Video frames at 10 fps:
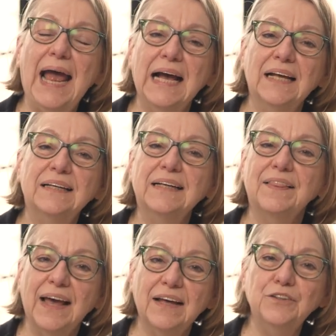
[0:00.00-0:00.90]
and
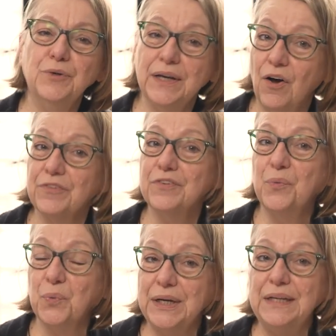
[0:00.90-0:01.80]
then you can also
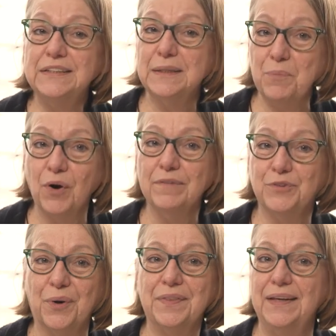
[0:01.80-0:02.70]
read some more of
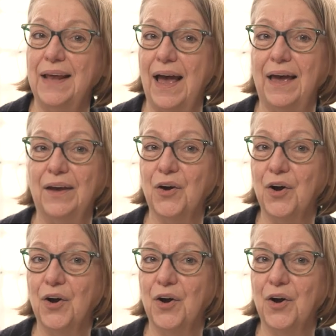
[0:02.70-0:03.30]
Dorothy Day.